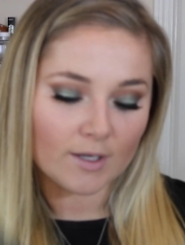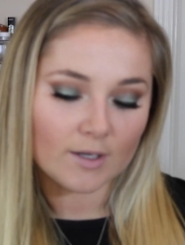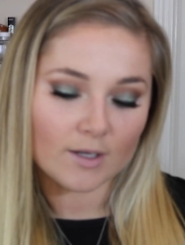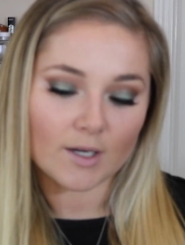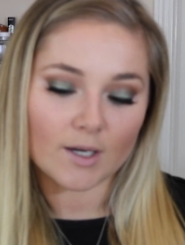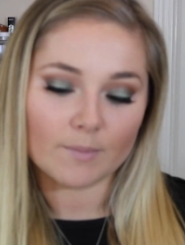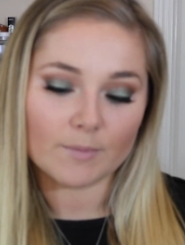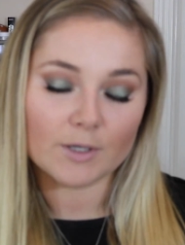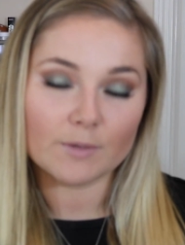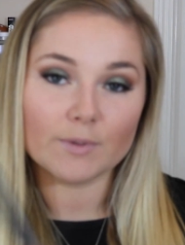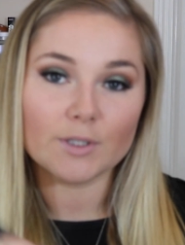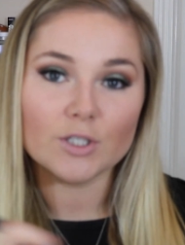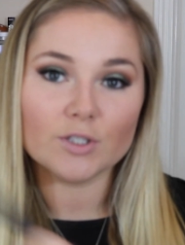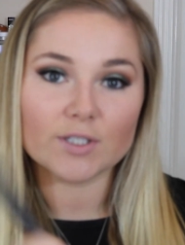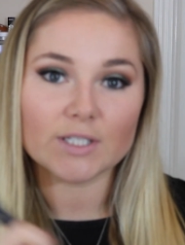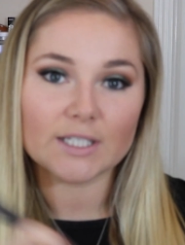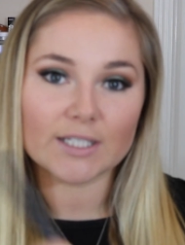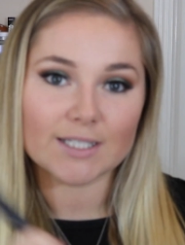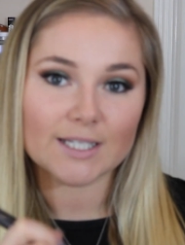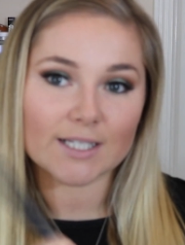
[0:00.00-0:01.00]
I'm gonna be
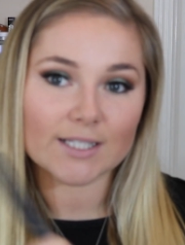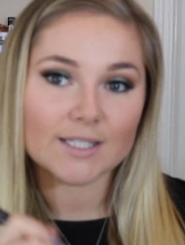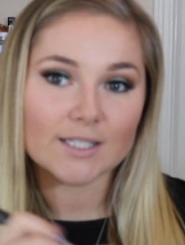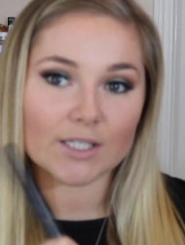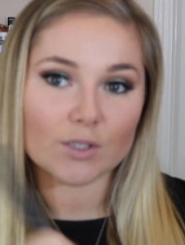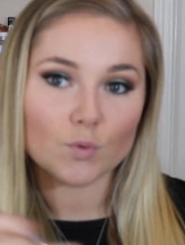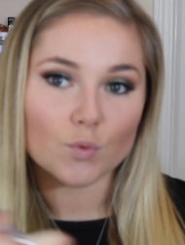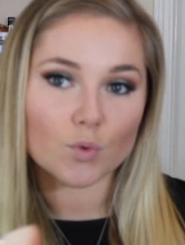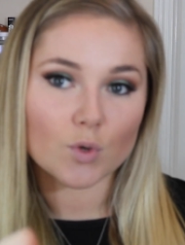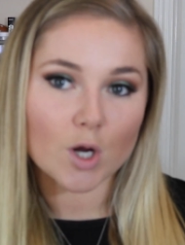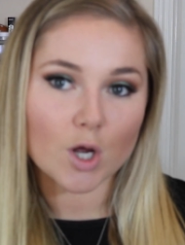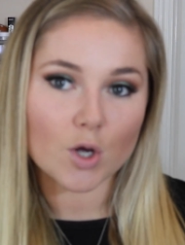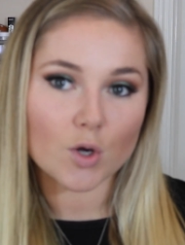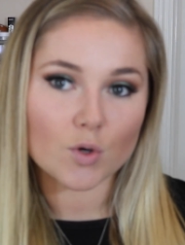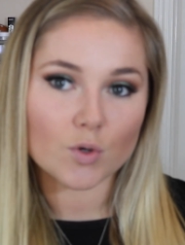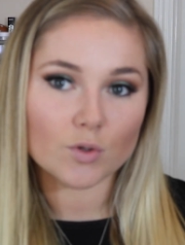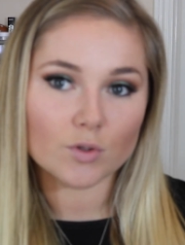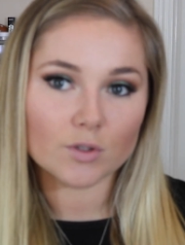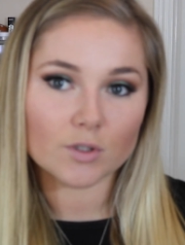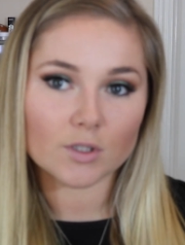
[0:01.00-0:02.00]
using Dusty
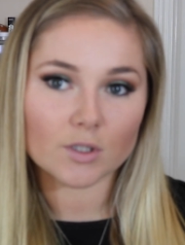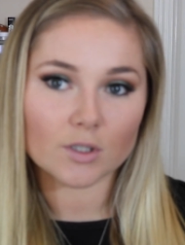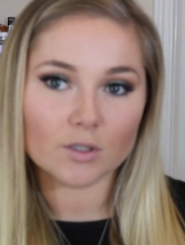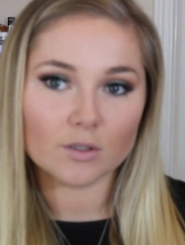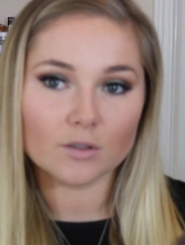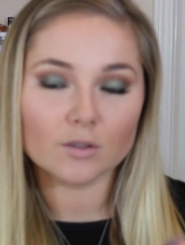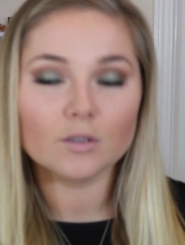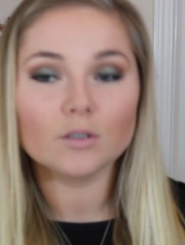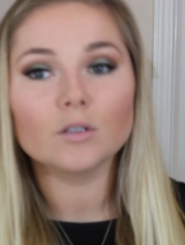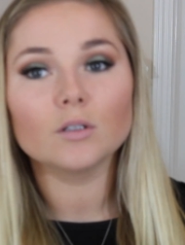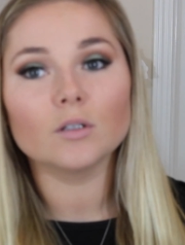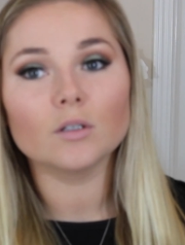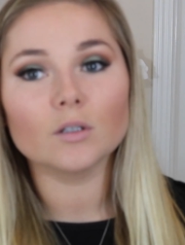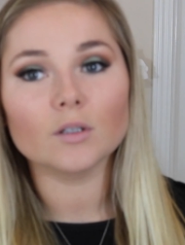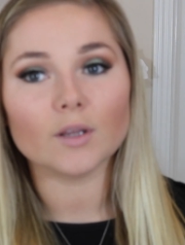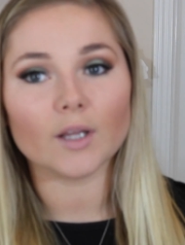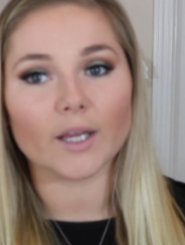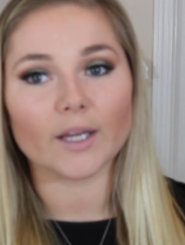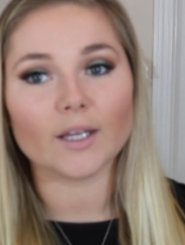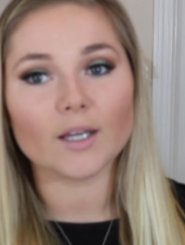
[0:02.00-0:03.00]
Rose.
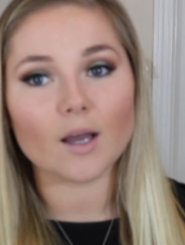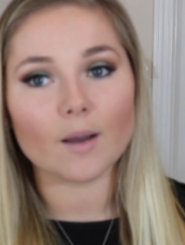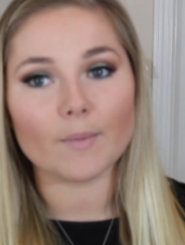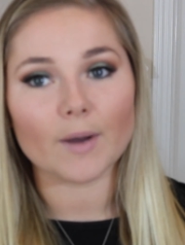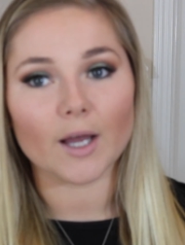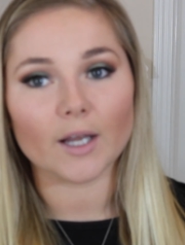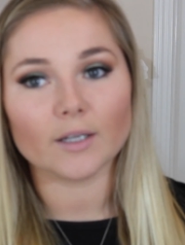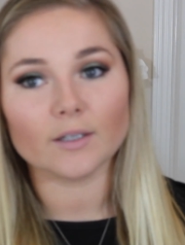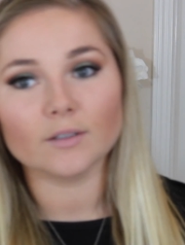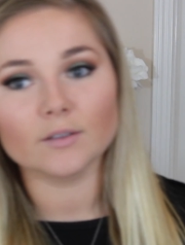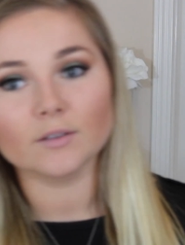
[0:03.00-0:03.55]
Like, come on.